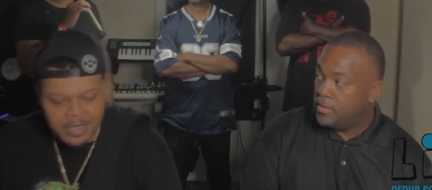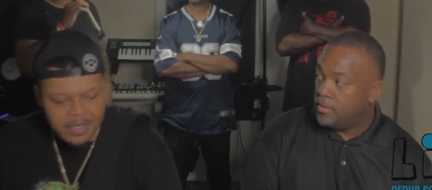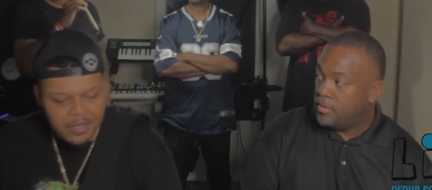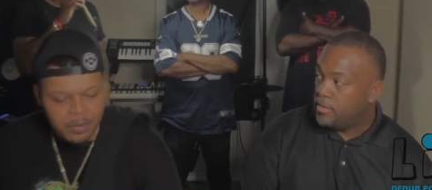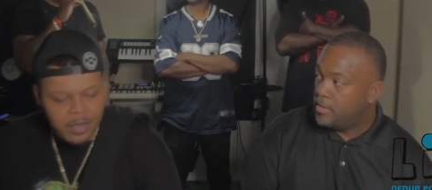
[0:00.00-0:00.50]

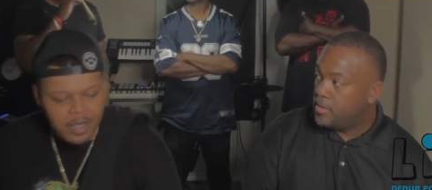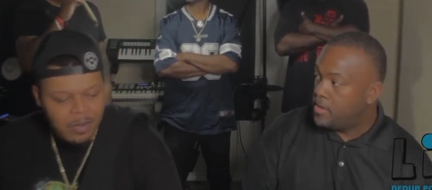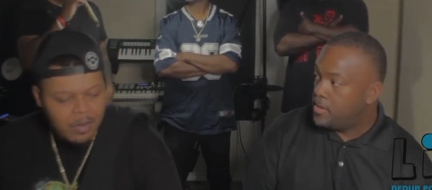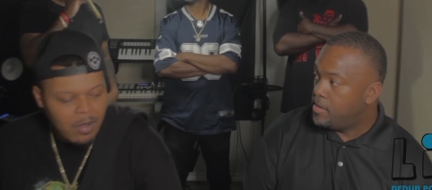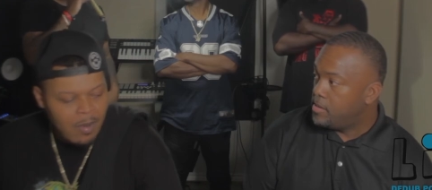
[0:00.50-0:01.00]
Speaker 1: listeners
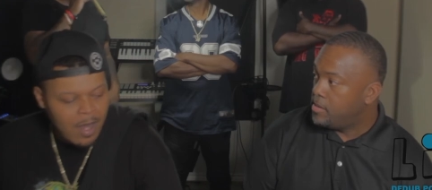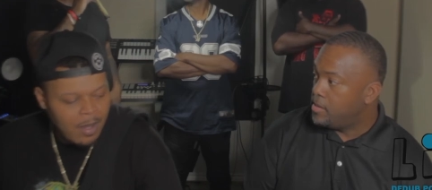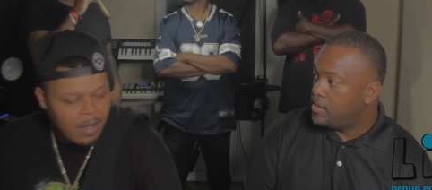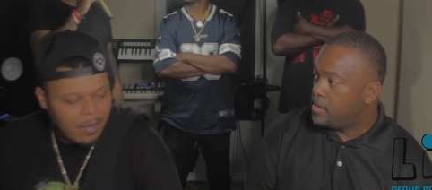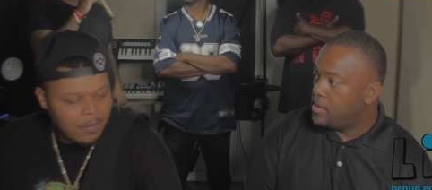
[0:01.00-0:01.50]
really don't know
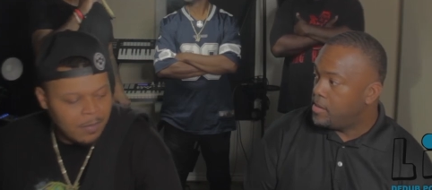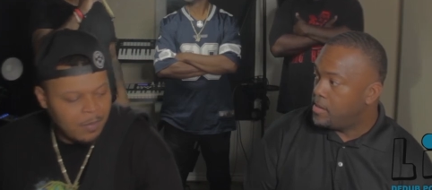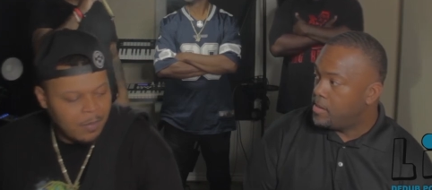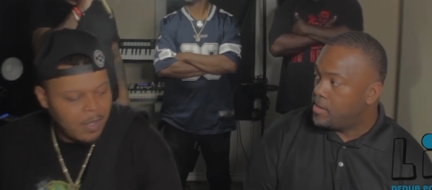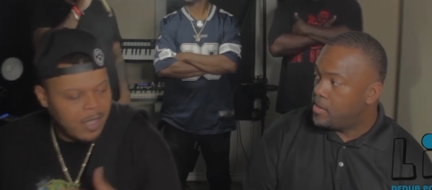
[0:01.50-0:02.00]

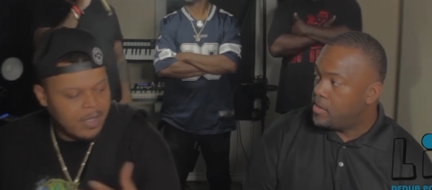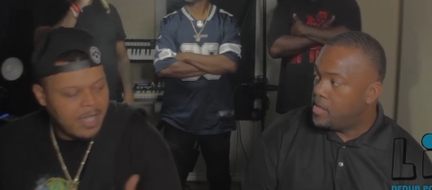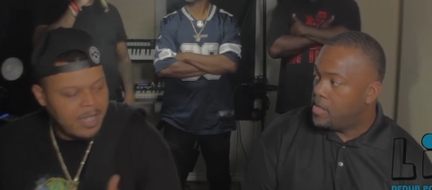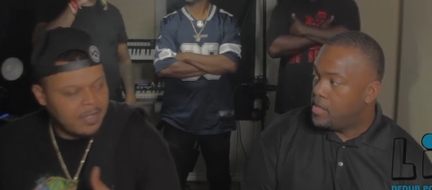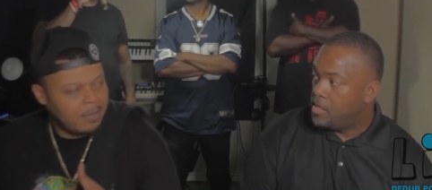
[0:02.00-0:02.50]
what
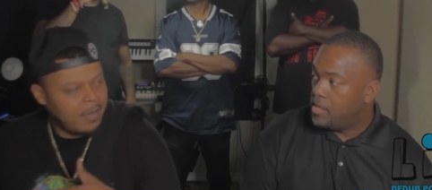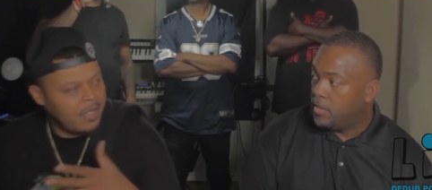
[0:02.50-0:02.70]
it takes to